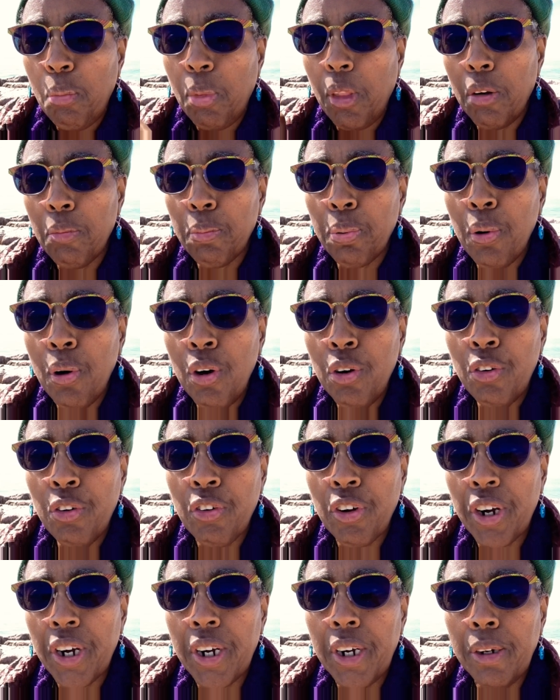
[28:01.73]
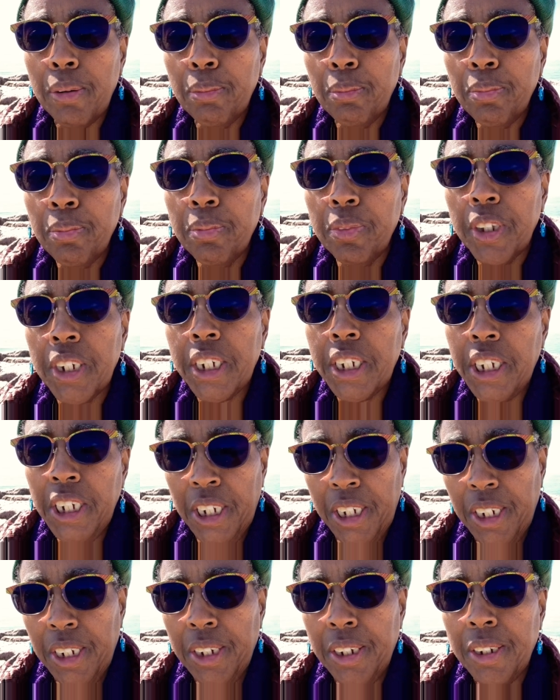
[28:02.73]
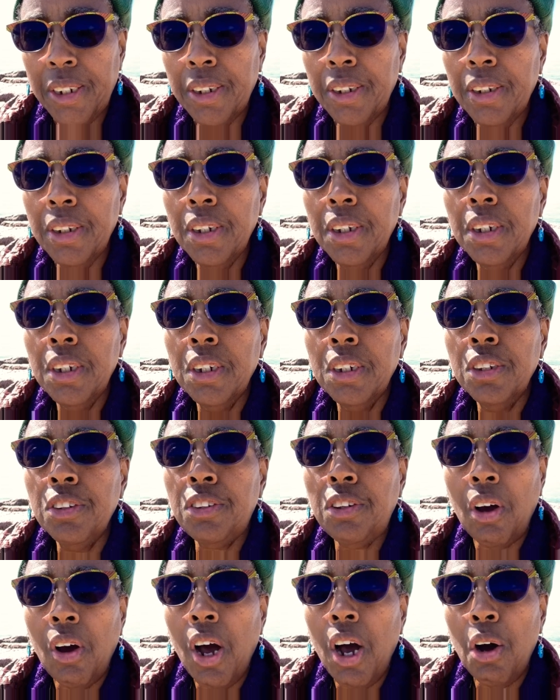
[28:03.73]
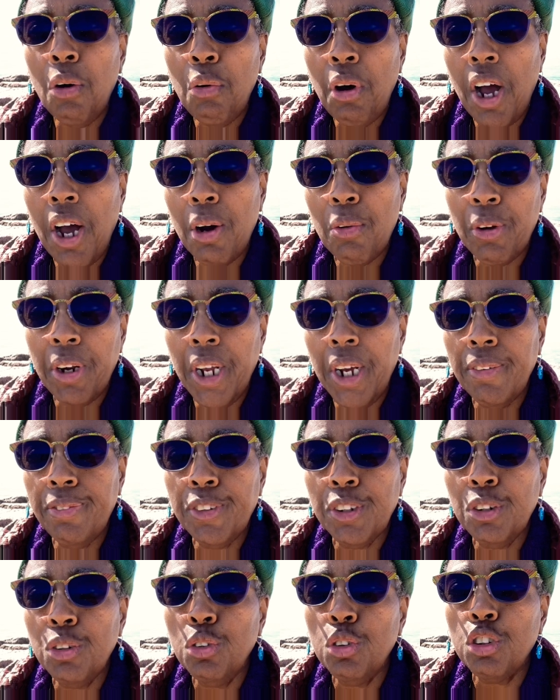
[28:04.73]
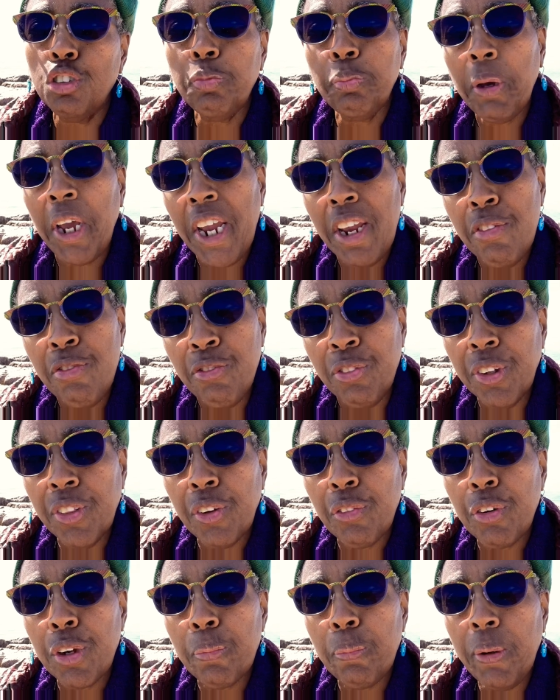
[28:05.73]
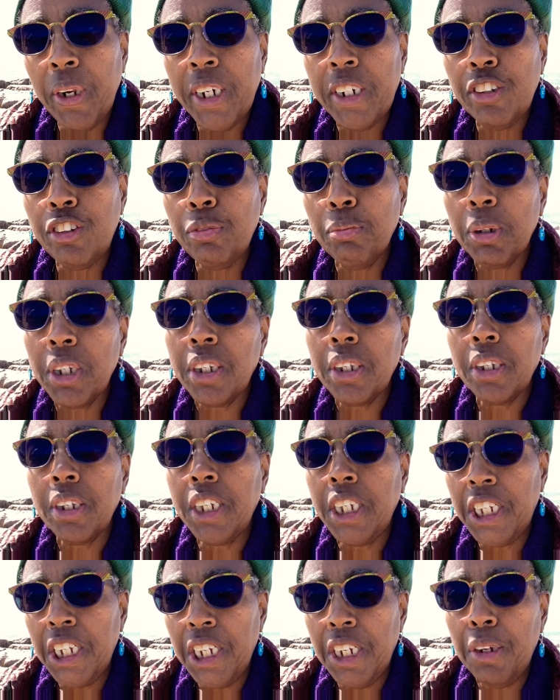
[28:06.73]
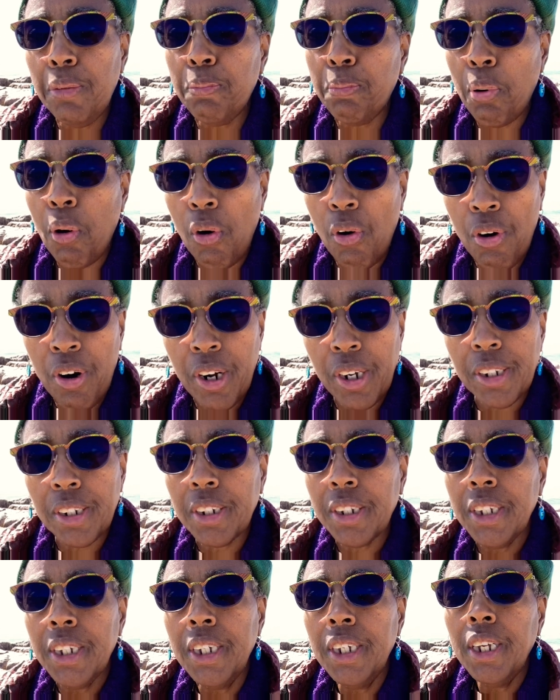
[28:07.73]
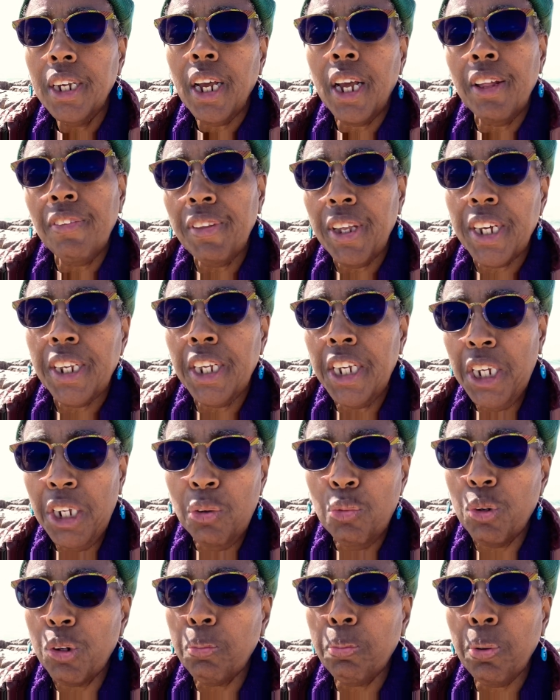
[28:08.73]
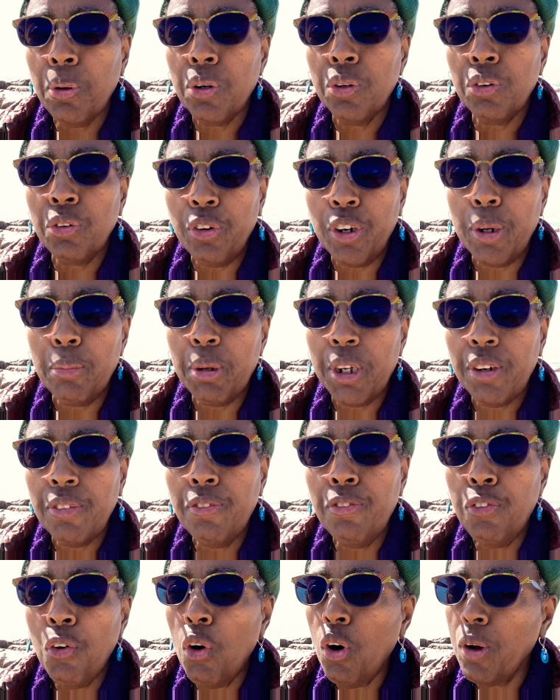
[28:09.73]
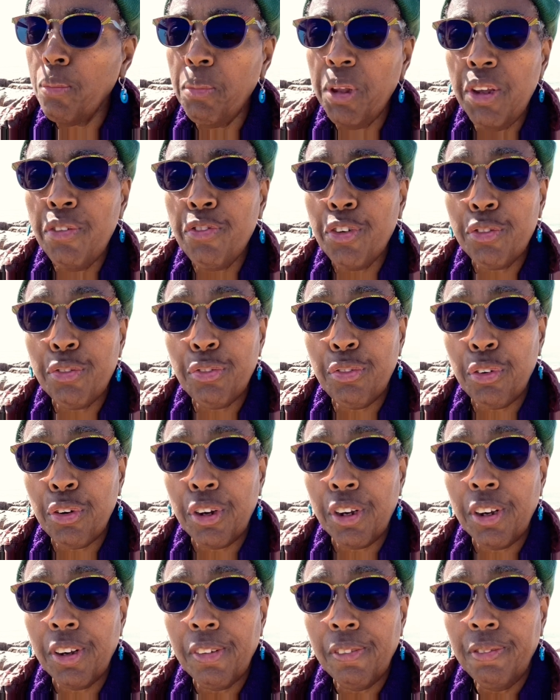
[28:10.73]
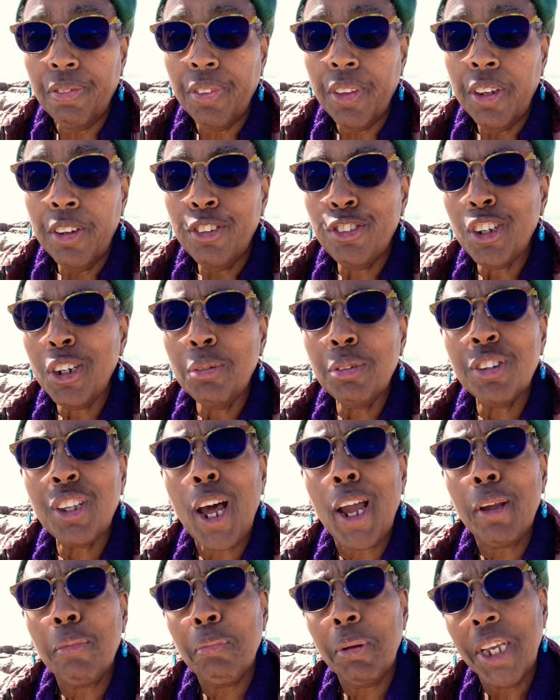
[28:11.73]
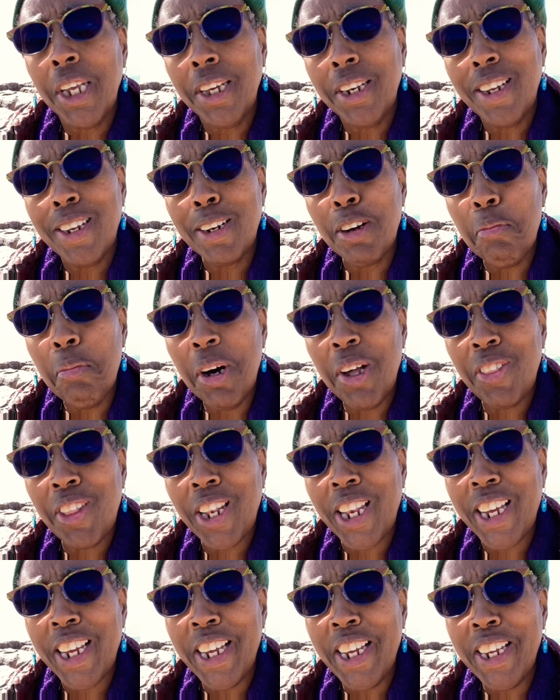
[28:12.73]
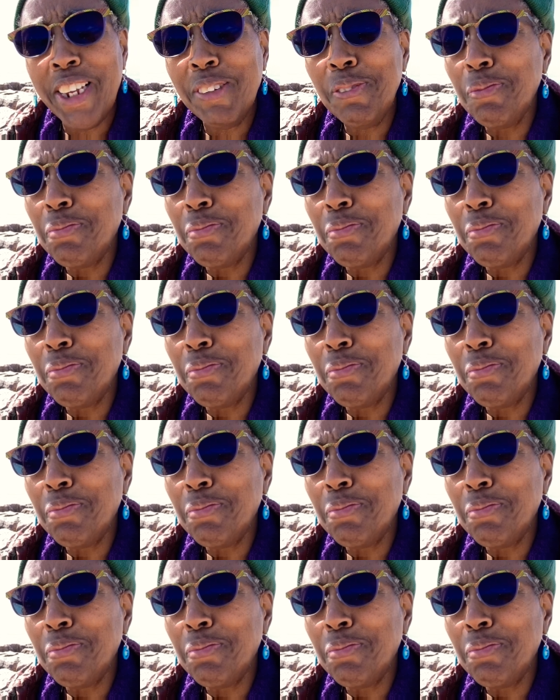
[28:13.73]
program the key. So I would have to do is pay for the replacement key part, and that he would program it for me for free. So it was like being in the motherland